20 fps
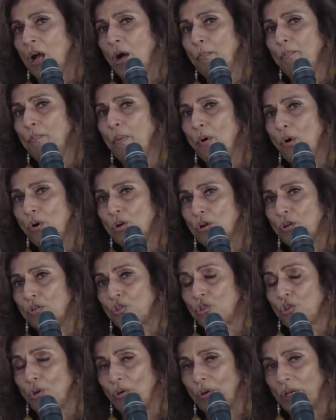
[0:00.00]
book
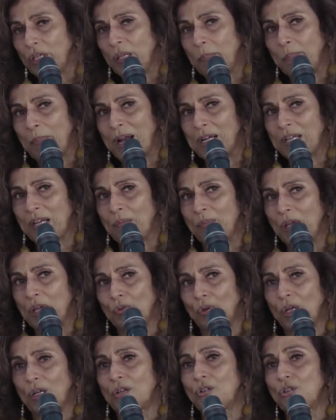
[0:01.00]
during the
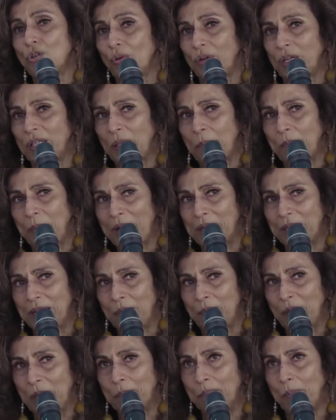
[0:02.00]
pandemic, written during the
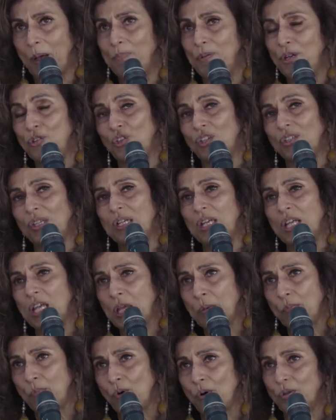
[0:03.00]
pandemic, published as an
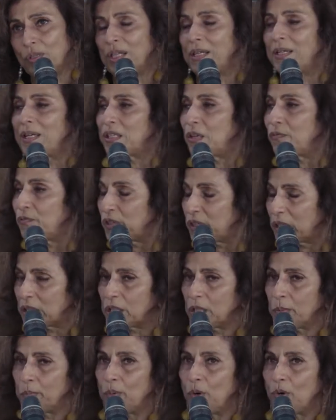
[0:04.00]
e-book, then as a
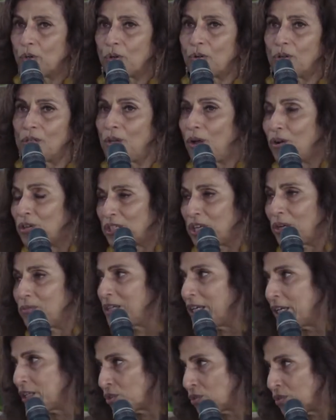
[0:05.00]
physical book called
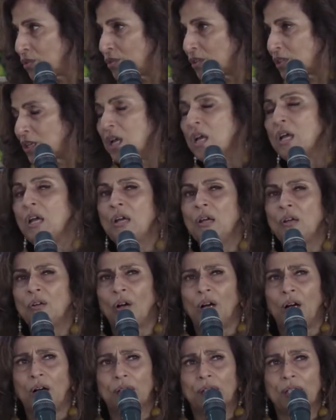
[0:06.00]
Lockdown Liaisons.
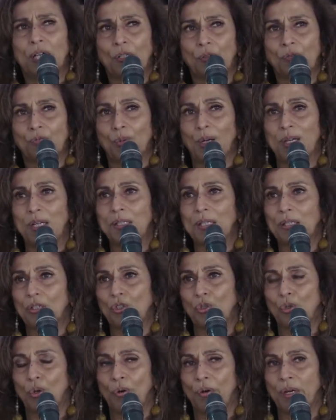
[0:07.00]
A set of
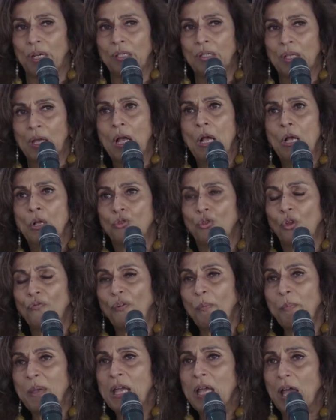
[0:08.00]
26 stories. So
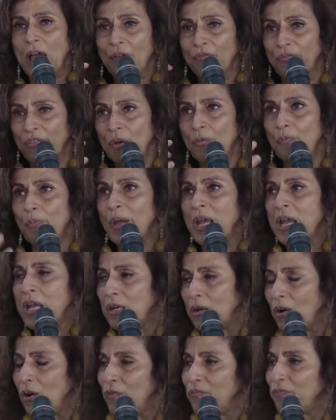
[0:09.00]
for me, every
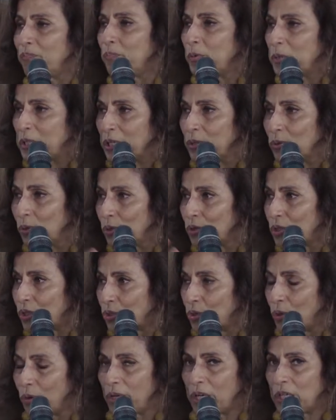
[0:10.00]
week of putting those
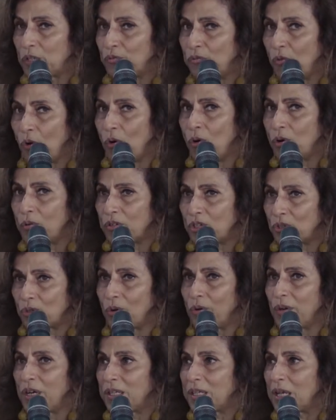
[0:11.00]
stories, four
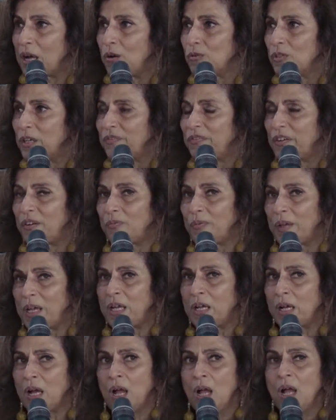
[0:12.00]
stories out every
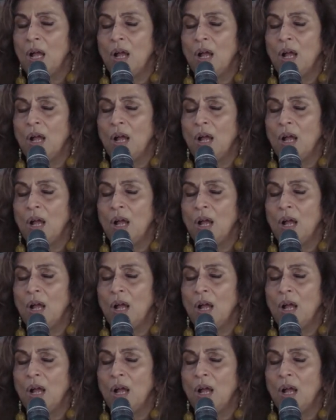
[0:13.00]
week,